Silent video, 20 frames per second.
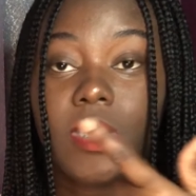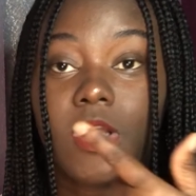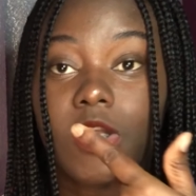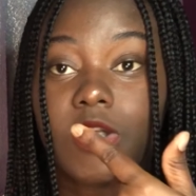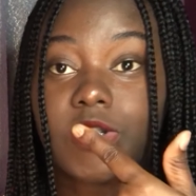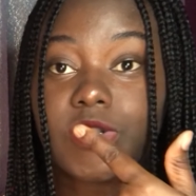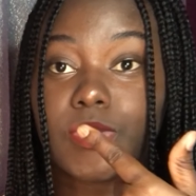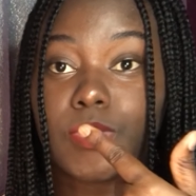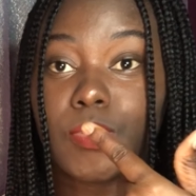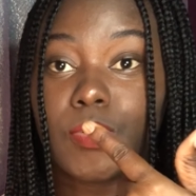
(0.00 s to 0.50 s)

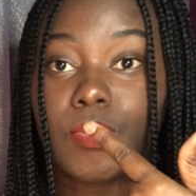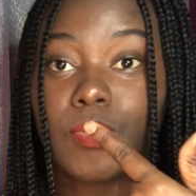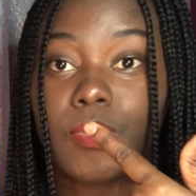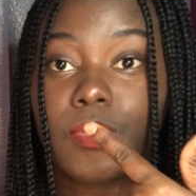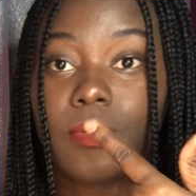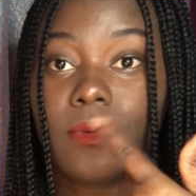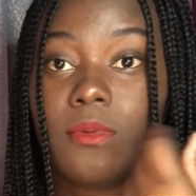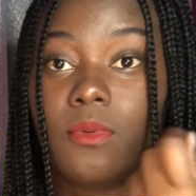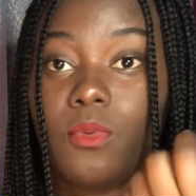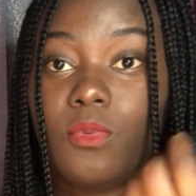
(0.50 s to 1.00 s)
So
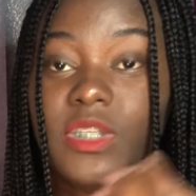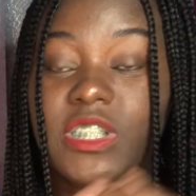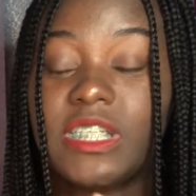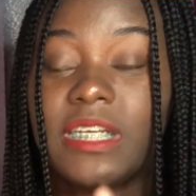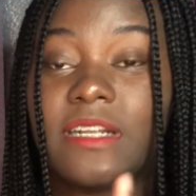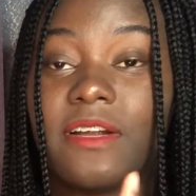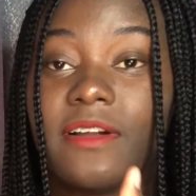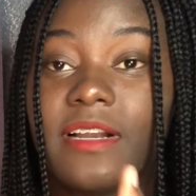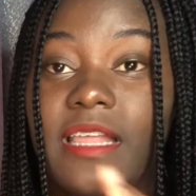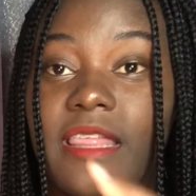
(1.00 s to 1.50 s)
we
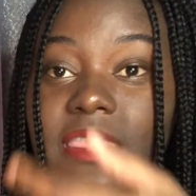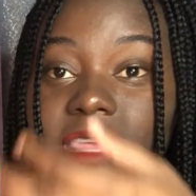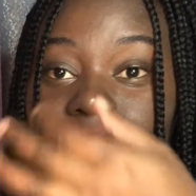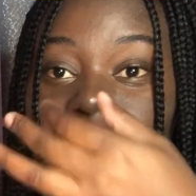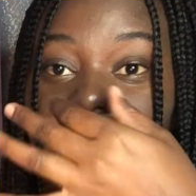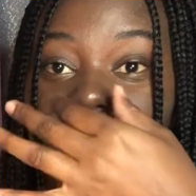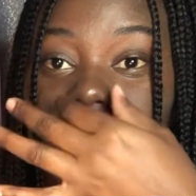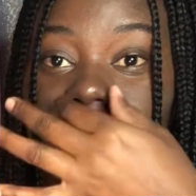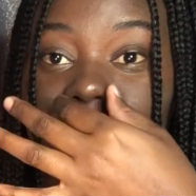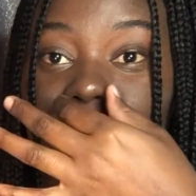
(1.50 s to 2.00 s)
generally think
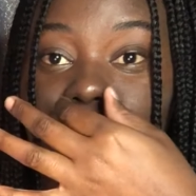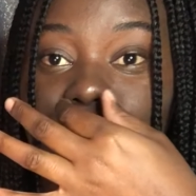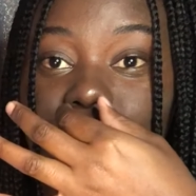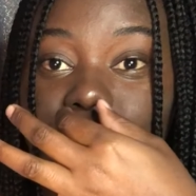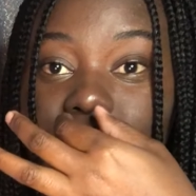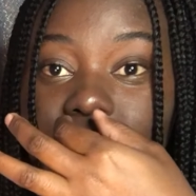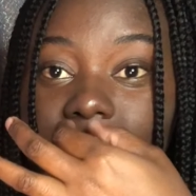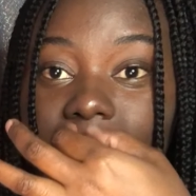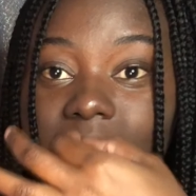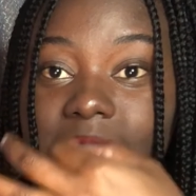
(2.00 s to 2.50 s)
that you
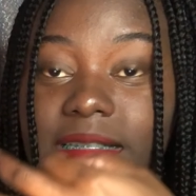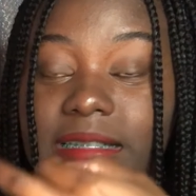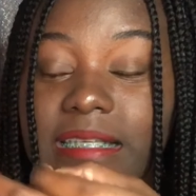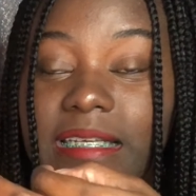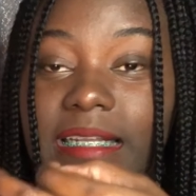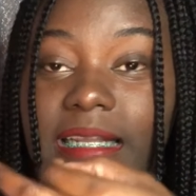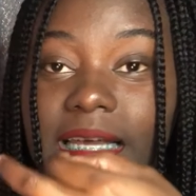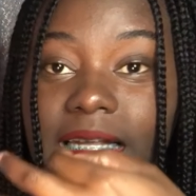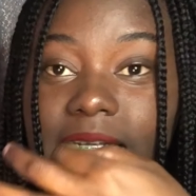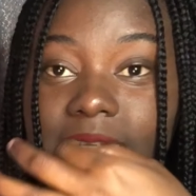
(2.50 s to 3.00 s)

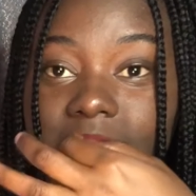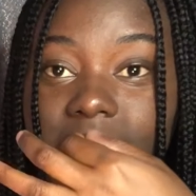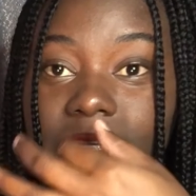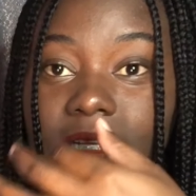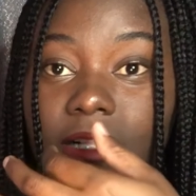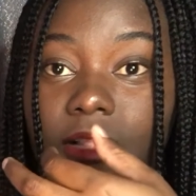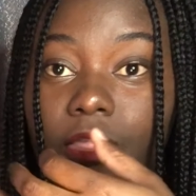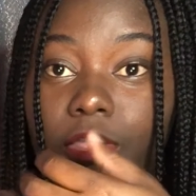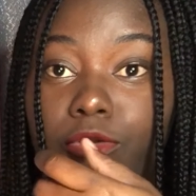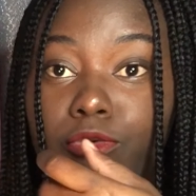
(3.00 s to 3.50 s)
exhale and
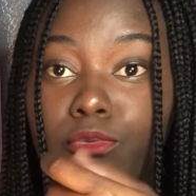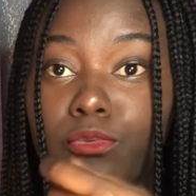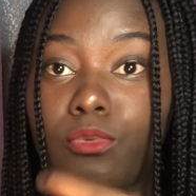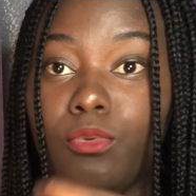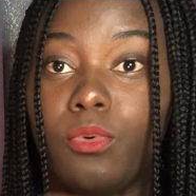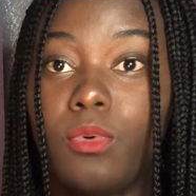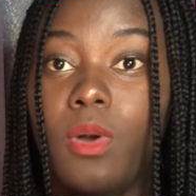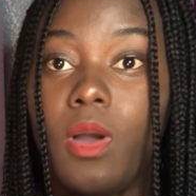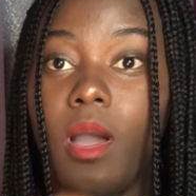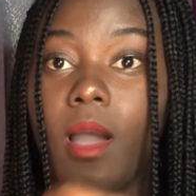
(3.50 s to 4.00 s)
inhale through
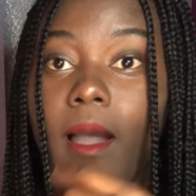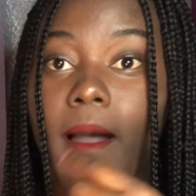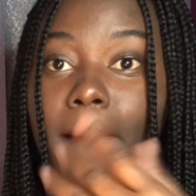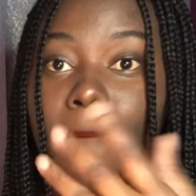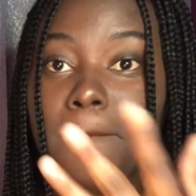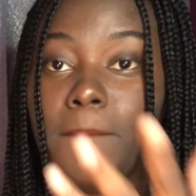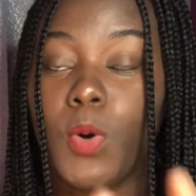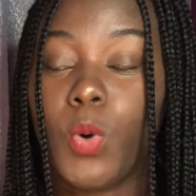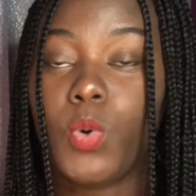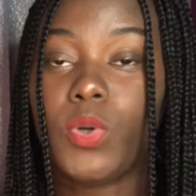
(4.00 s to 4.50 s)

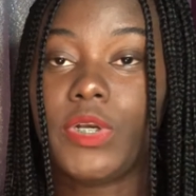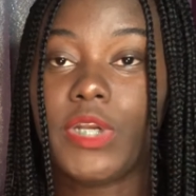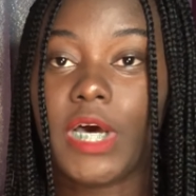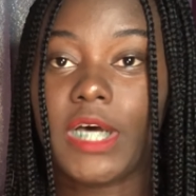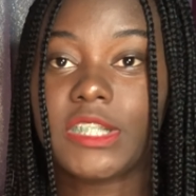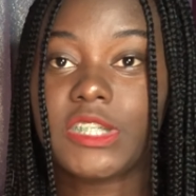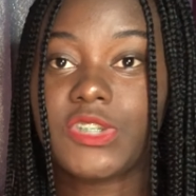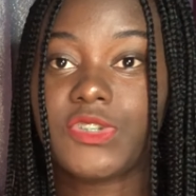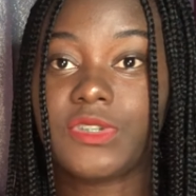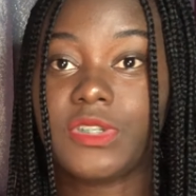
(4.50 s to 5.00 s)
both
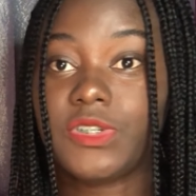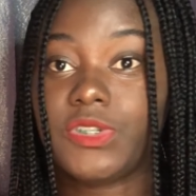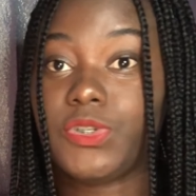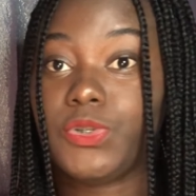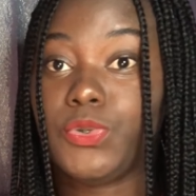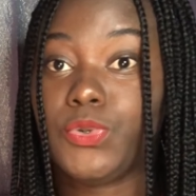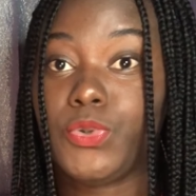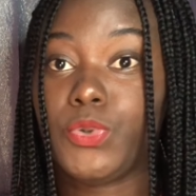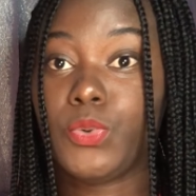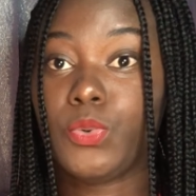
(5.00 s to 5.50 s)
nostrils. You
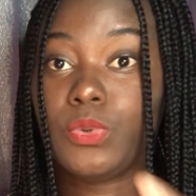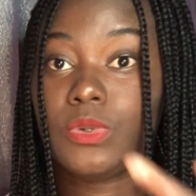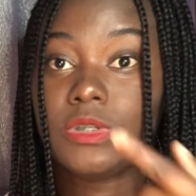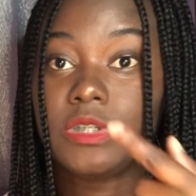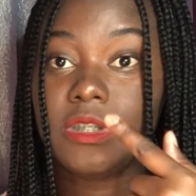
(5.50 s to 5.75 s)
don't.